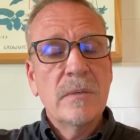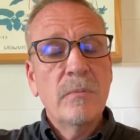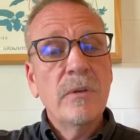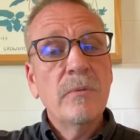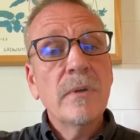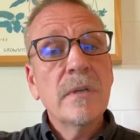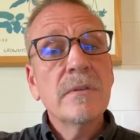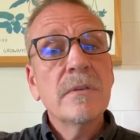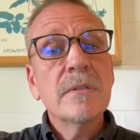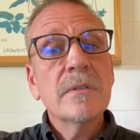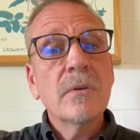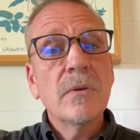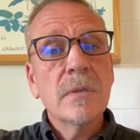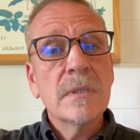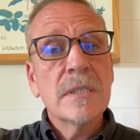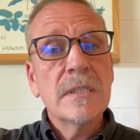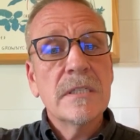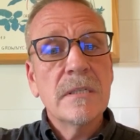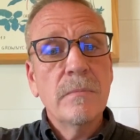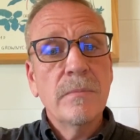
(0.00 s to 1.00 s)
And we run those
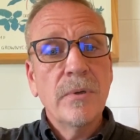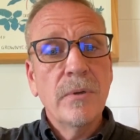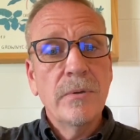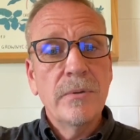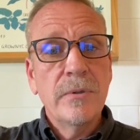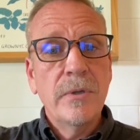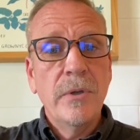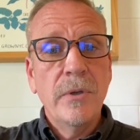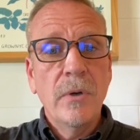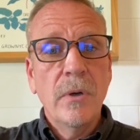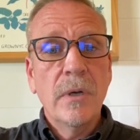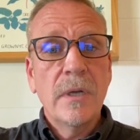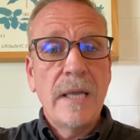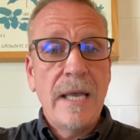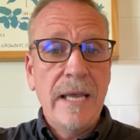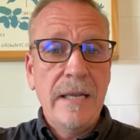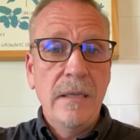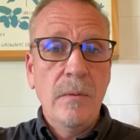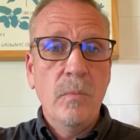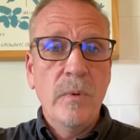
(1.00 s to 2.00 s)
courses in both New York
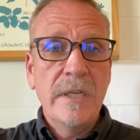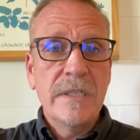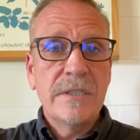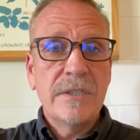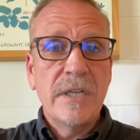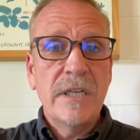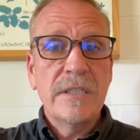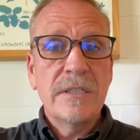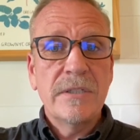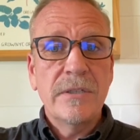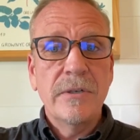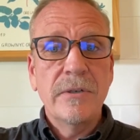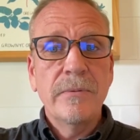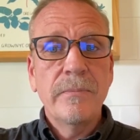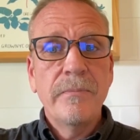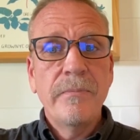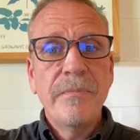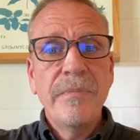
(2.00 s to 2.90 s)
and in Westchester.